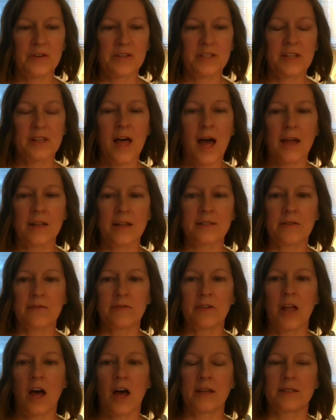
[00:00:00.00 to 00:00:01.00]
There's
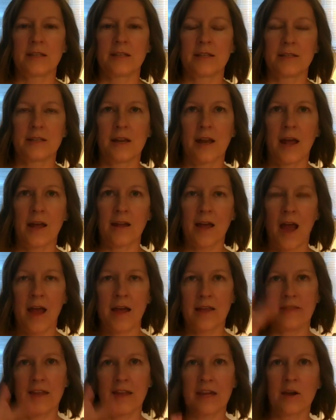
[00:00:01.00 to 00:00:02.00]
lots of losses. And
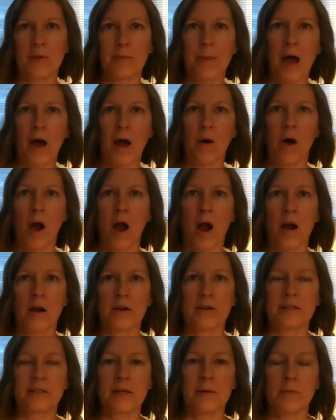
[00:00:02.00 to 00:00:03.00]
I think about
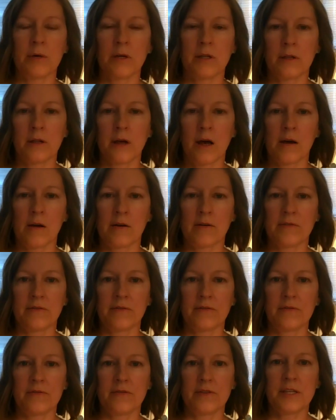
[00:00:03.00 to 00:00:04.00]
our symbol
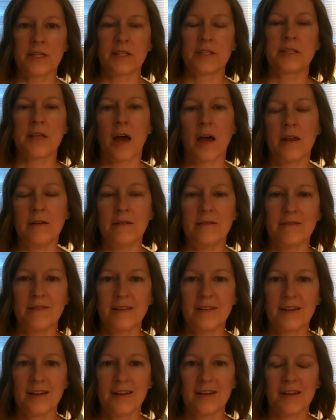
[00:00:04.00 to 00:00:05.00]
of the sun,
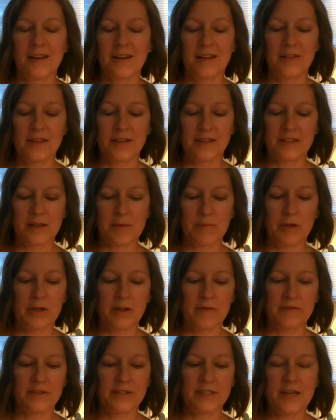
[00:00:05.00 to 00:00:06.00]
the symbol
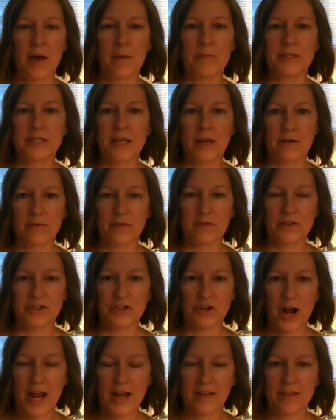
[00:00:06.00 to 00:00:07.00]
of STEM Center for
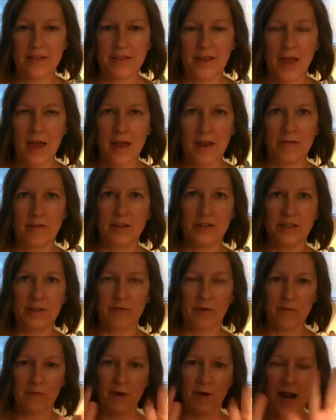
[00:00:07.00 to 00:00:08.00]
Strength, and the
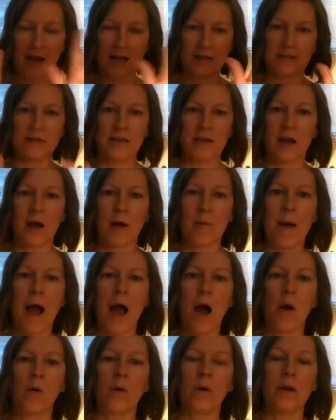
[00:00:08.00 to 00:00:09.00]
different rays that come
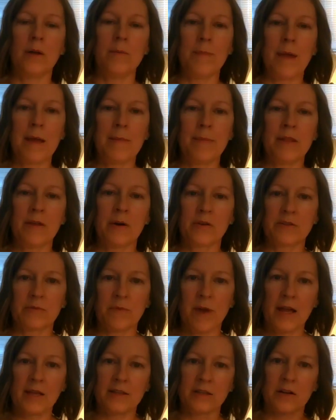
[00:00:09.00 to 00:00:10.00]
out. And maybe
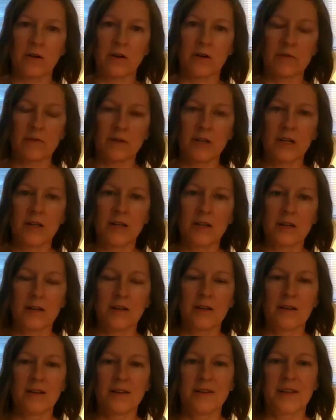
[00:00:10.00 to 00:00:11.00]
those rays
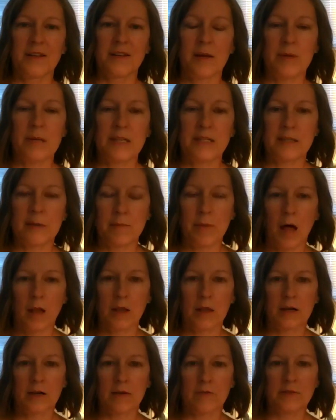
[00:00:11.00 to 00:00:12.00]
can be
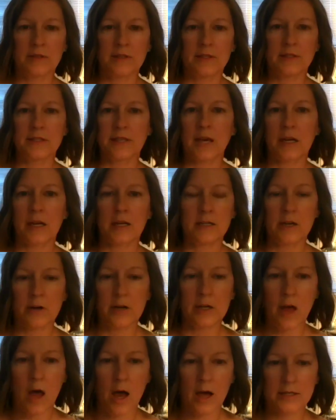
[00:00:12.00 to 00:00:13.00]
symbolic of
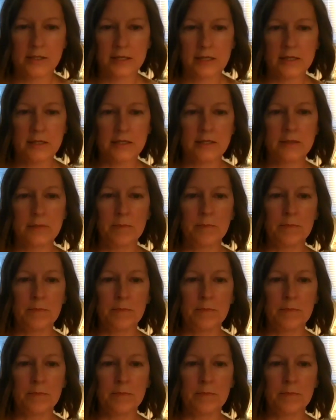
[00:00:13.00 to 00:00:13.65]
secondary losses.